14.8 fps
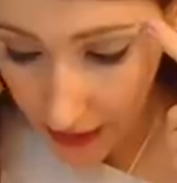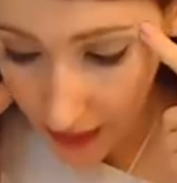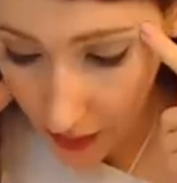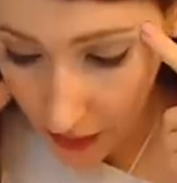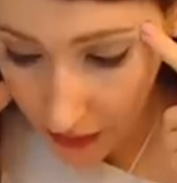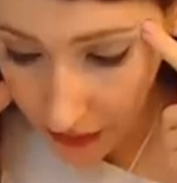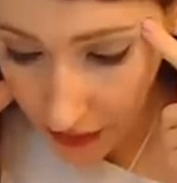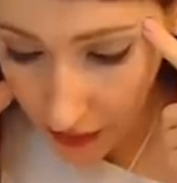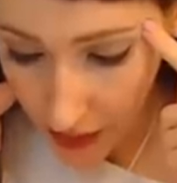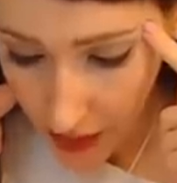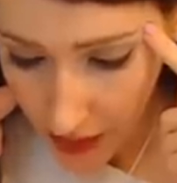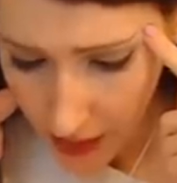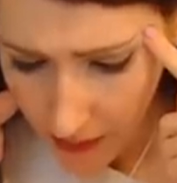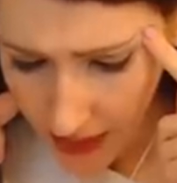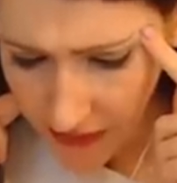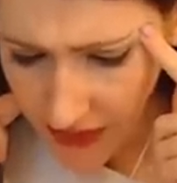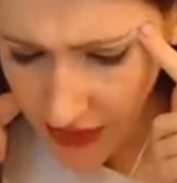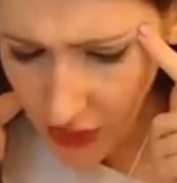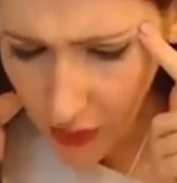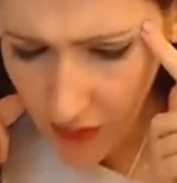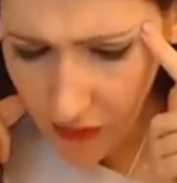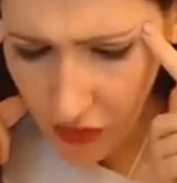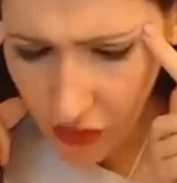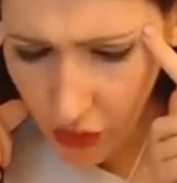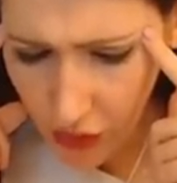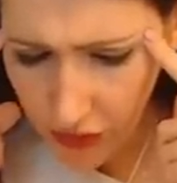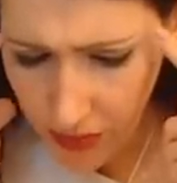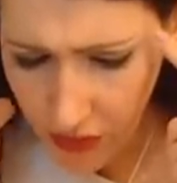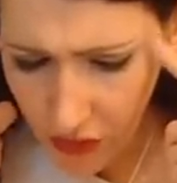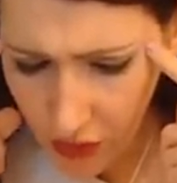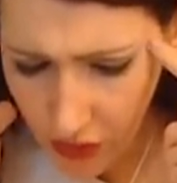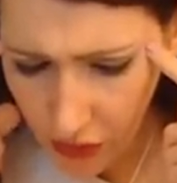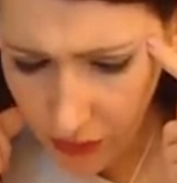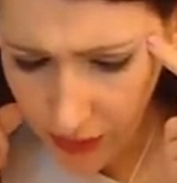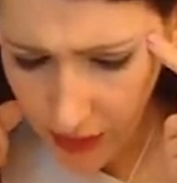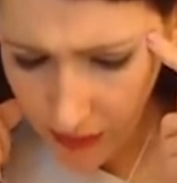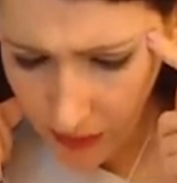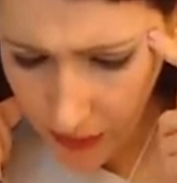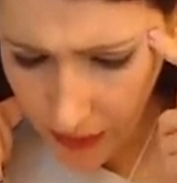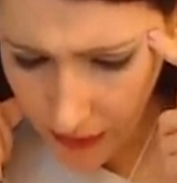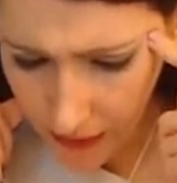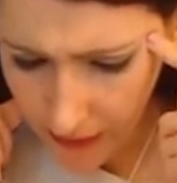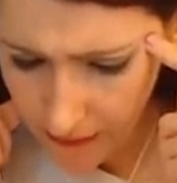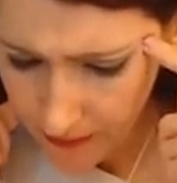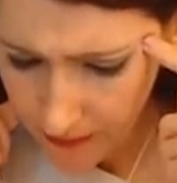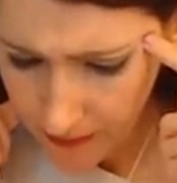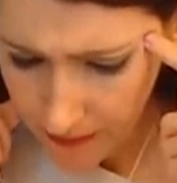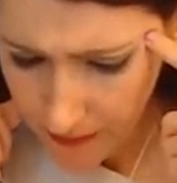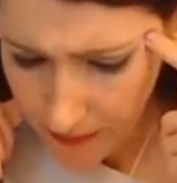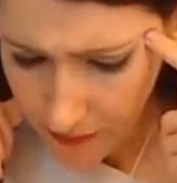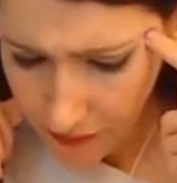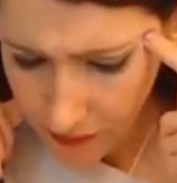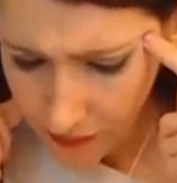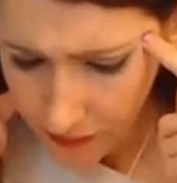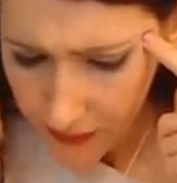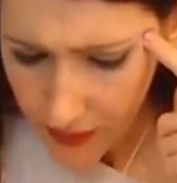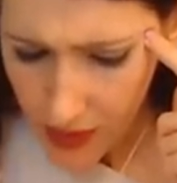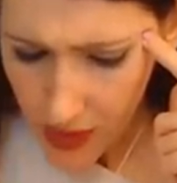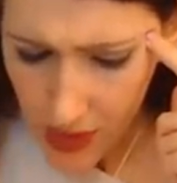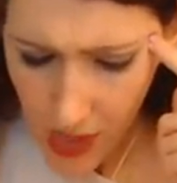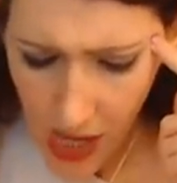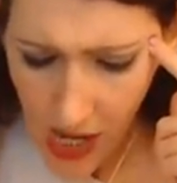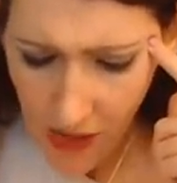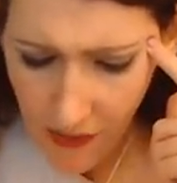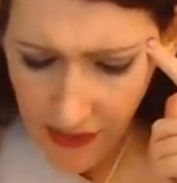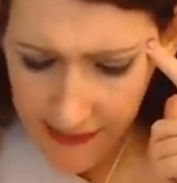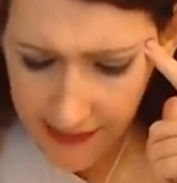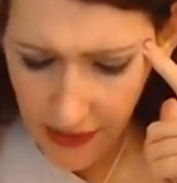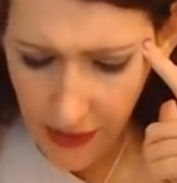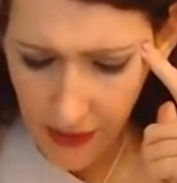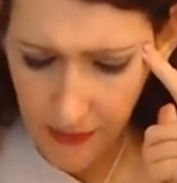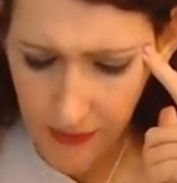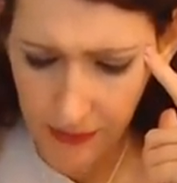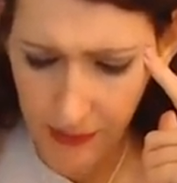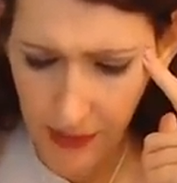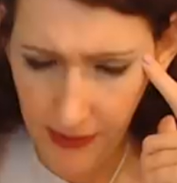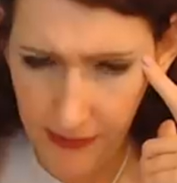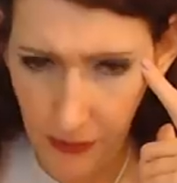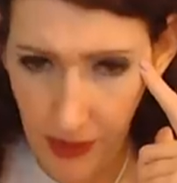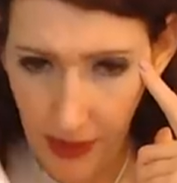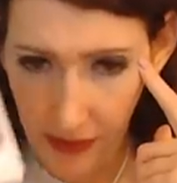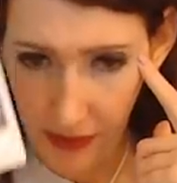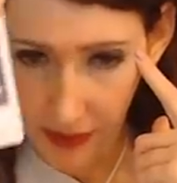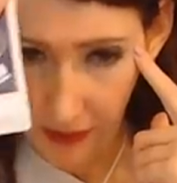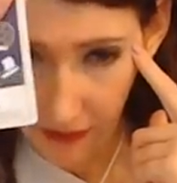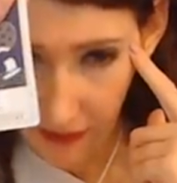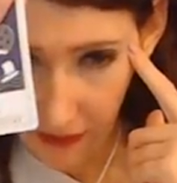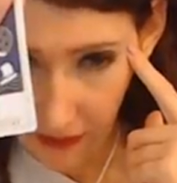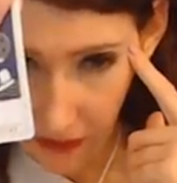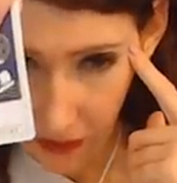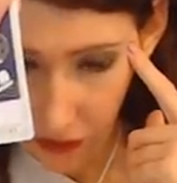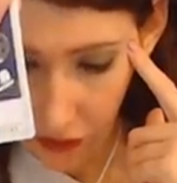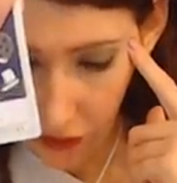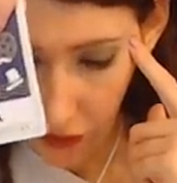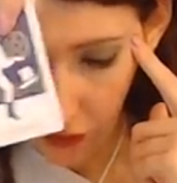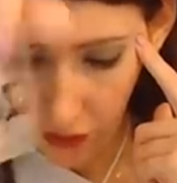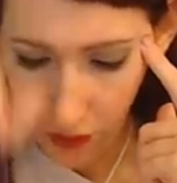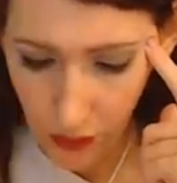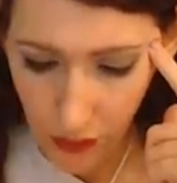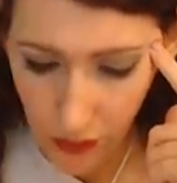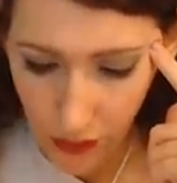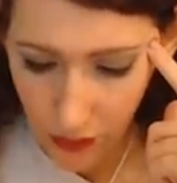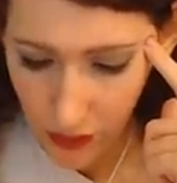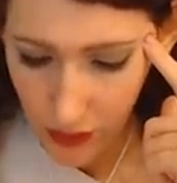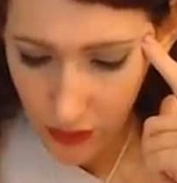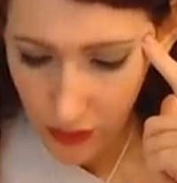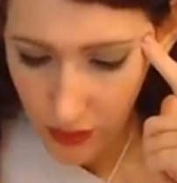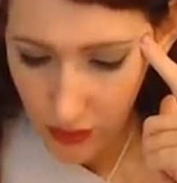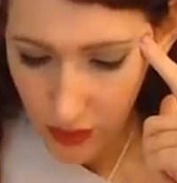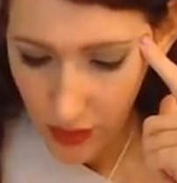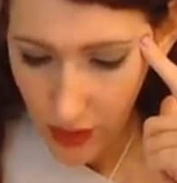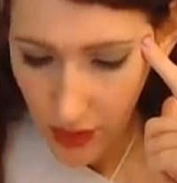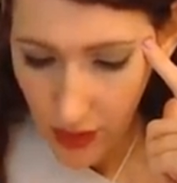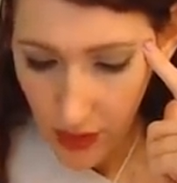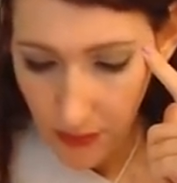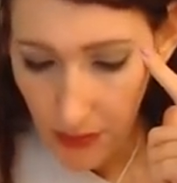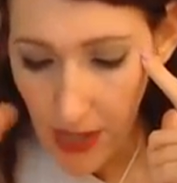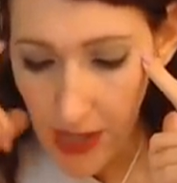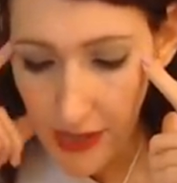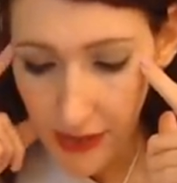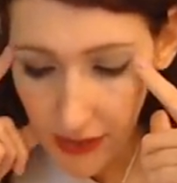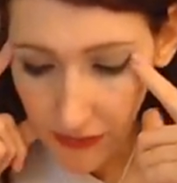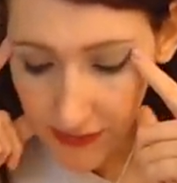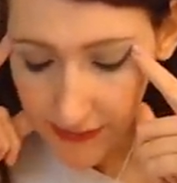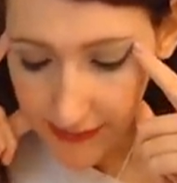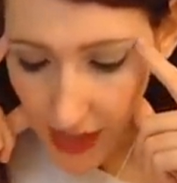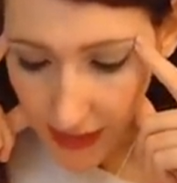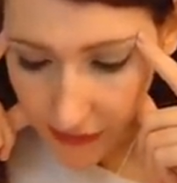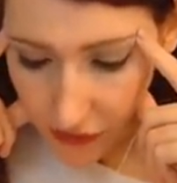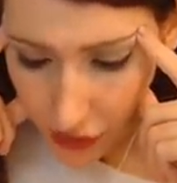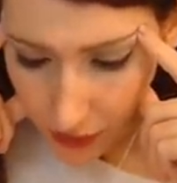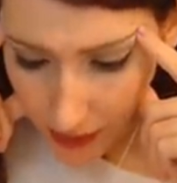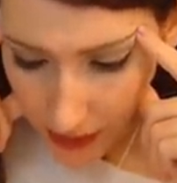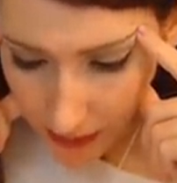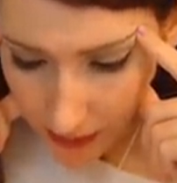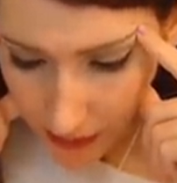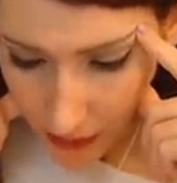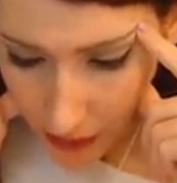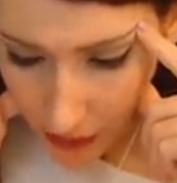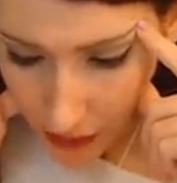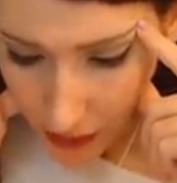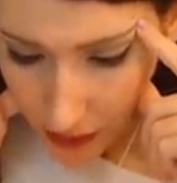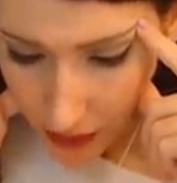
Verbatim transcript: that with you. But I think you have a choice between two people here. Obviously, because we got this. Two. But if it's not two people,